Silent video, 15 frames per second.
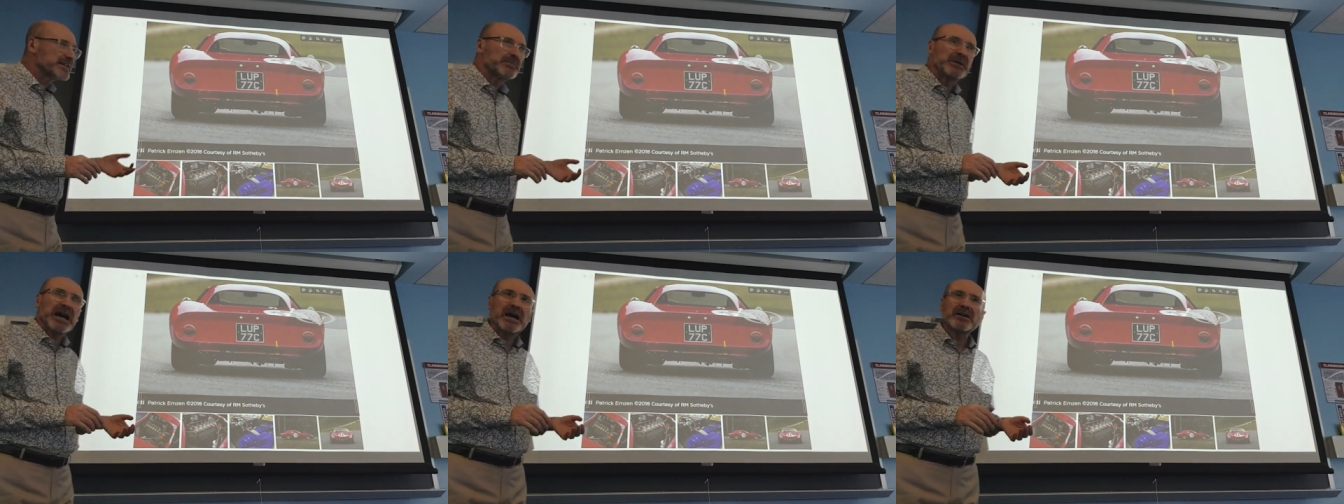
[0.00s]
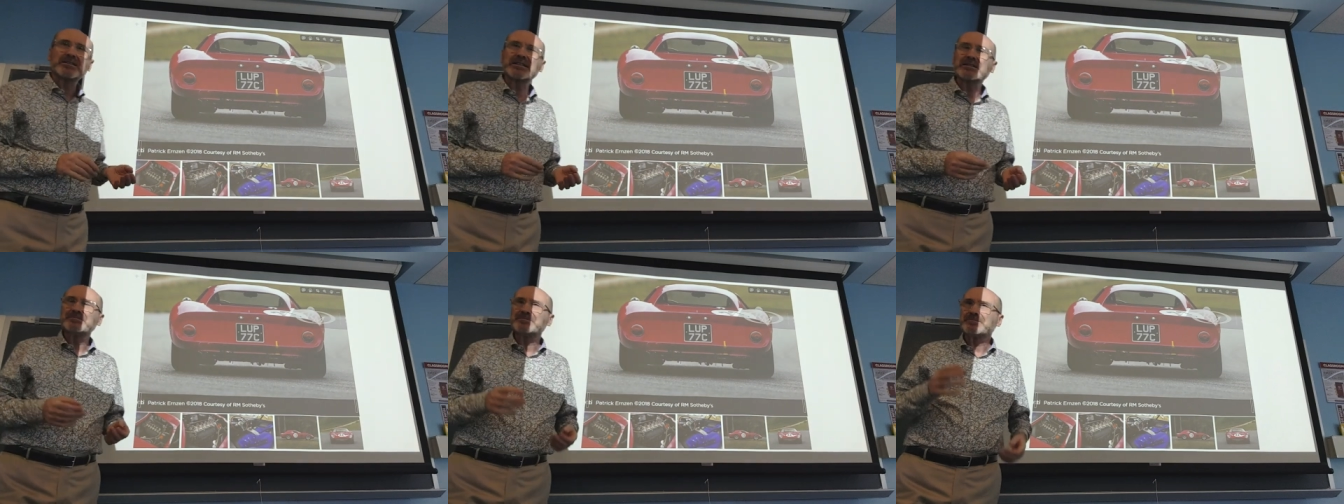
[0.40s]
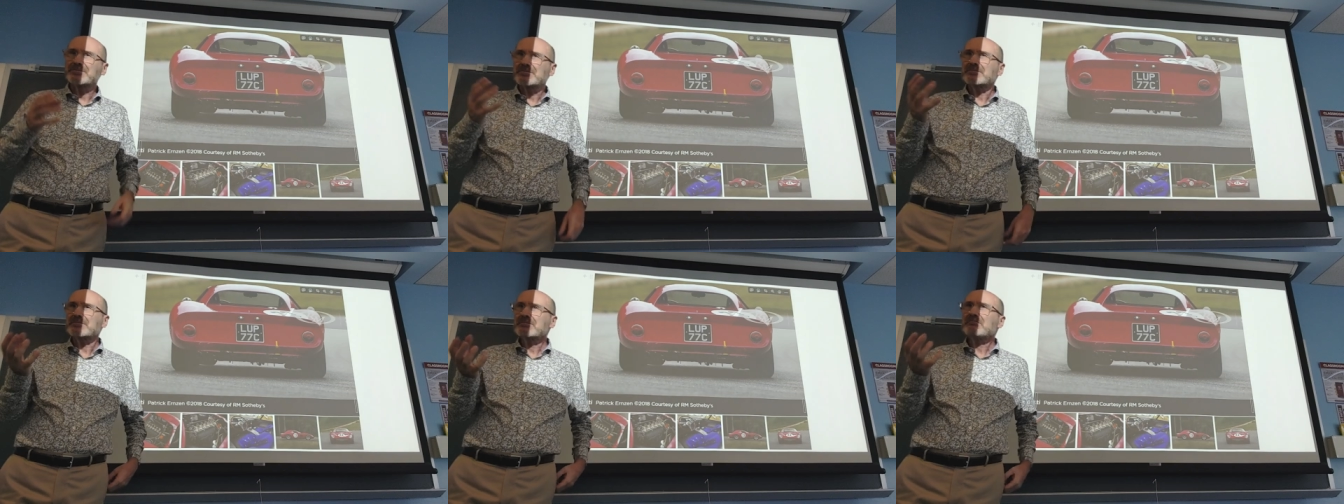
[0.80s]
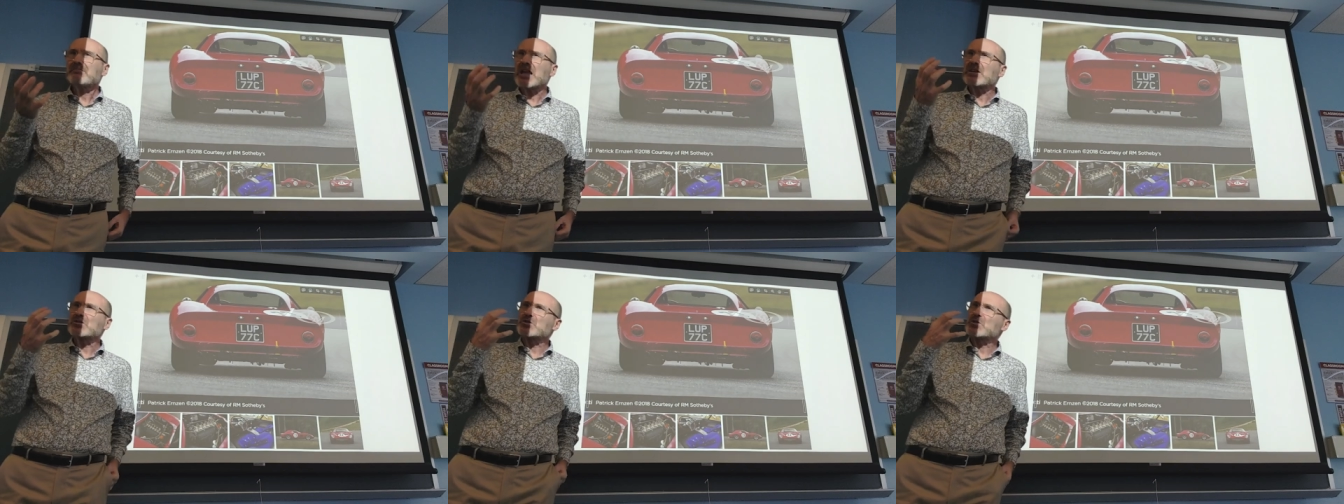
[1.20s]
about
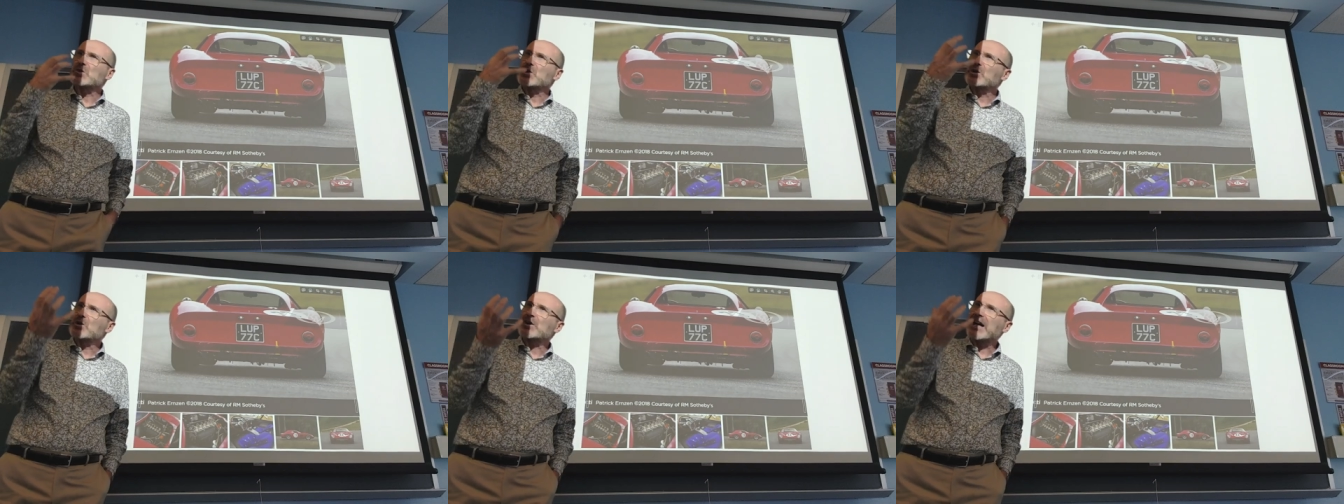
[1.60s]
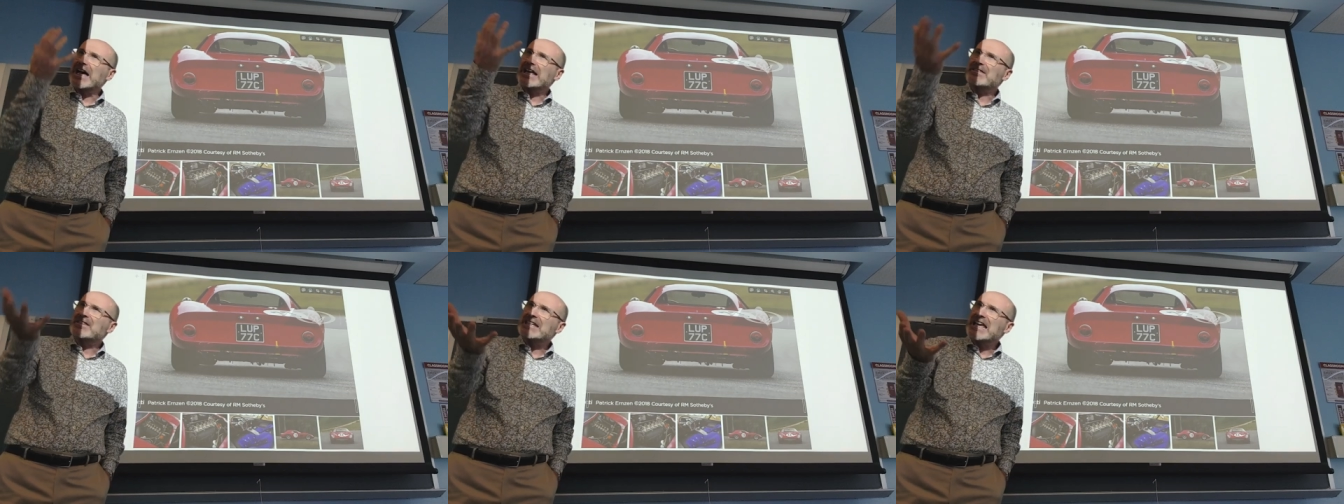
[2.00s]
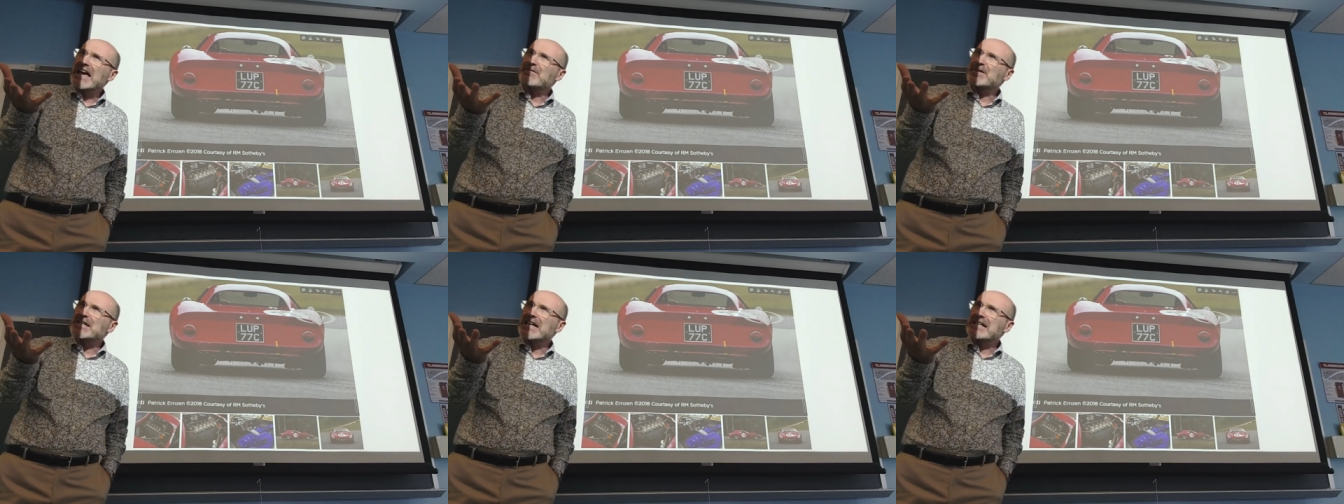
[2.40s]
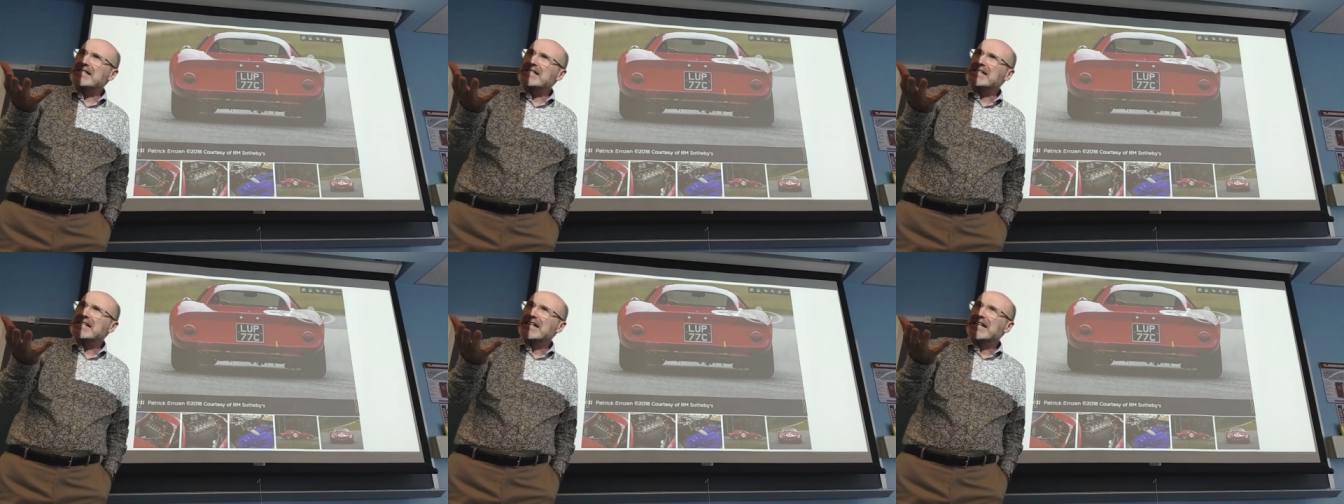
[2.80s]
to look at the
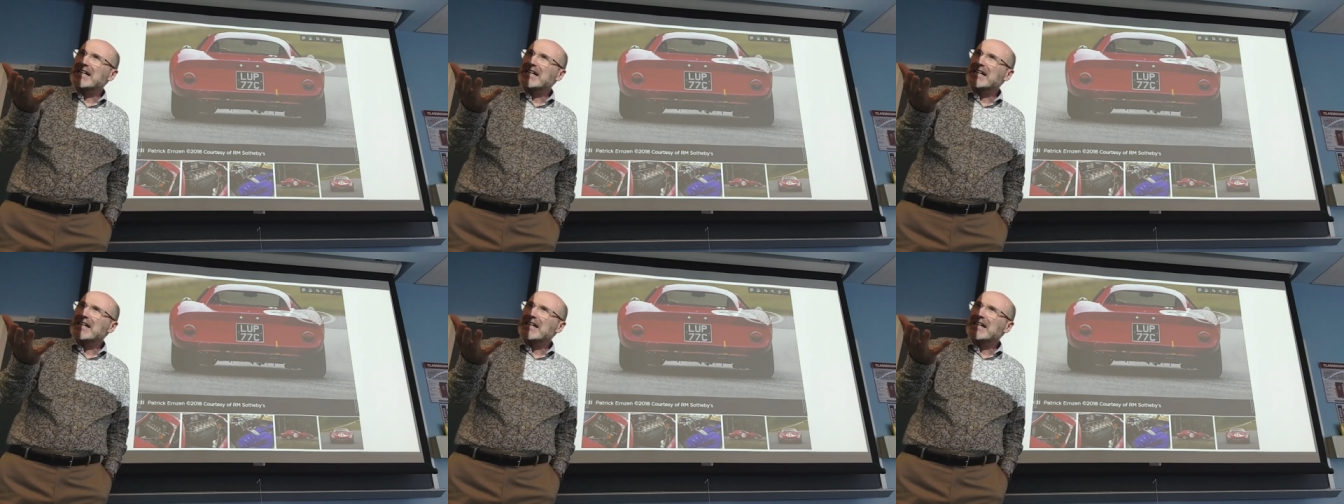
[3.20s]
evidence